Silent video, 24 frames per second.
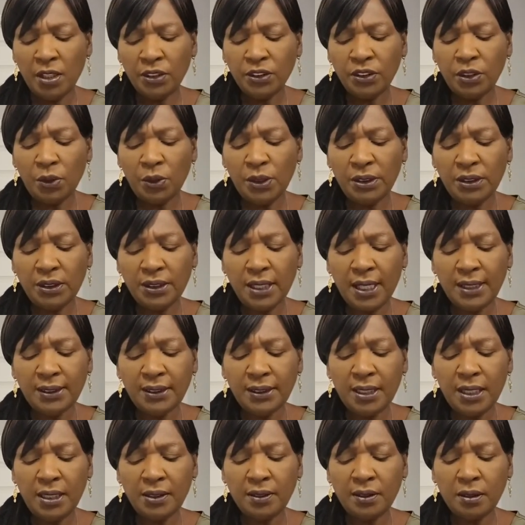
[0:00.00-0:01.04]
So he
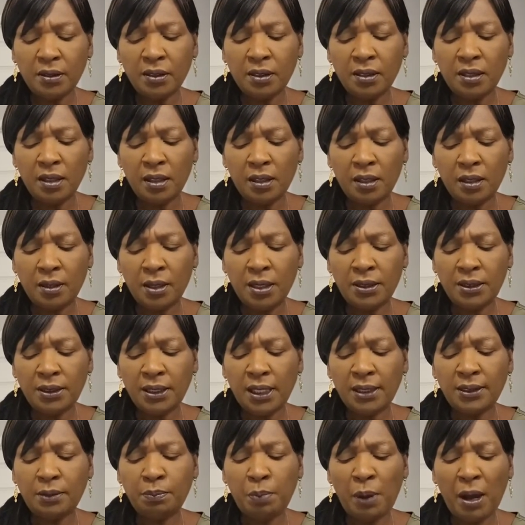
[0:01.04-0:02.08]
says, he, it
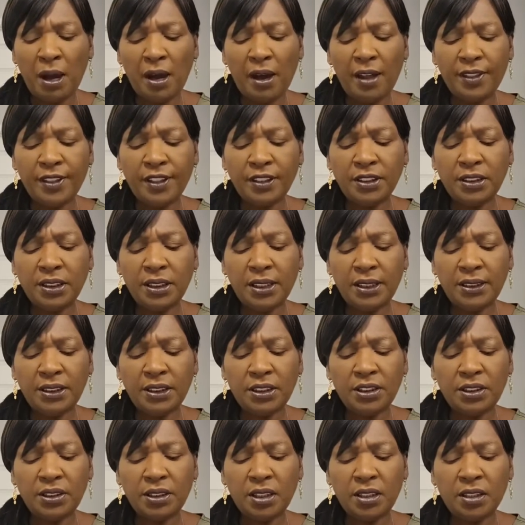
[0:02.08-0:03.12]
says, but others
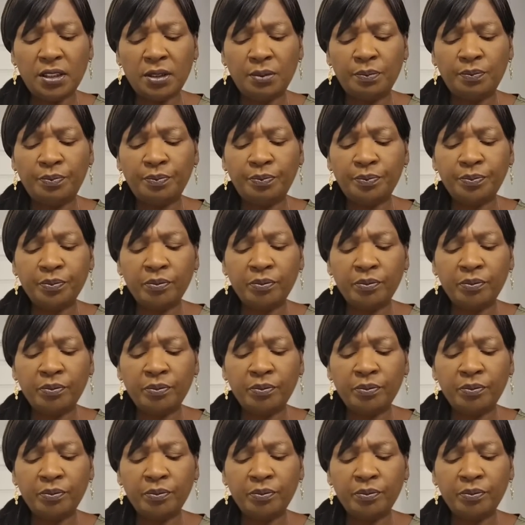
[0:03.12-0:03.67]
listening to him